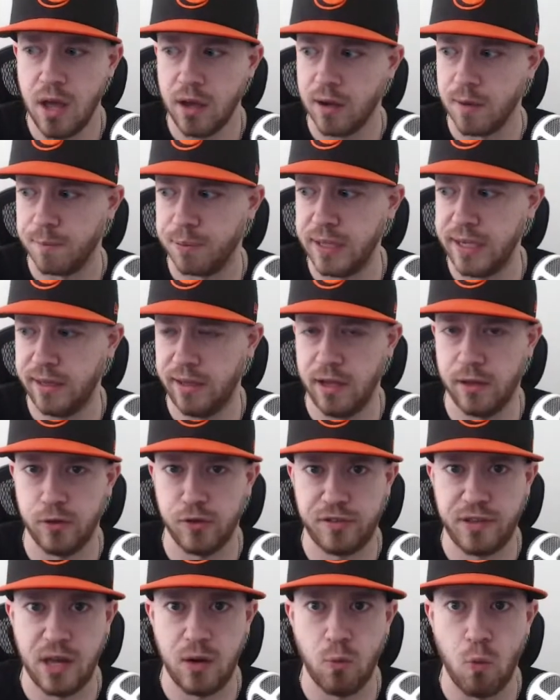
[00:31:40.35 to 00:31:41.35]
Completely
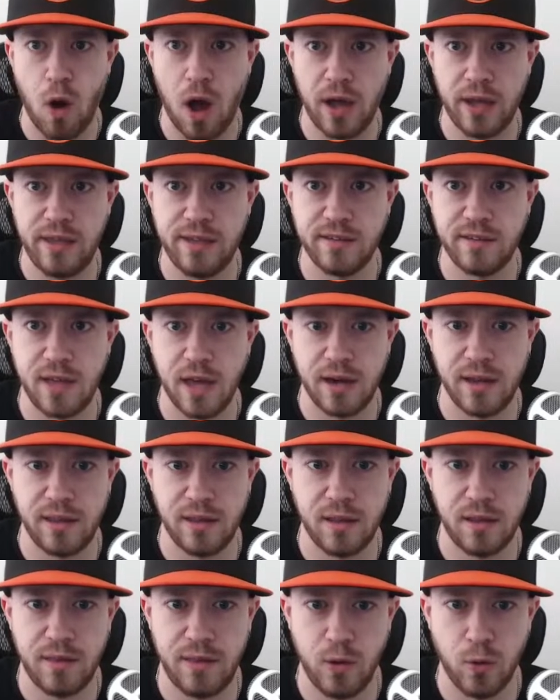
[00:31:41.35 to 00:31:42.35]
understand why he's
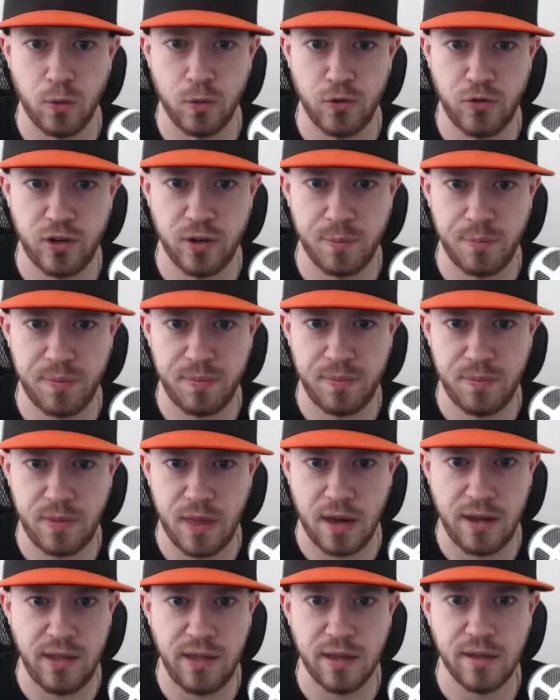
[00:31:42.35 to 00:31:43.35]
getting the ownership
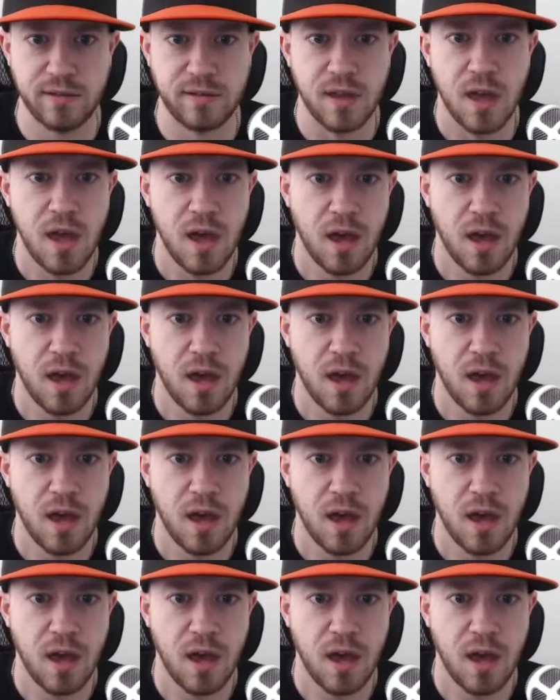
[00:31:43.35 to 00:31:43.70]
that he is.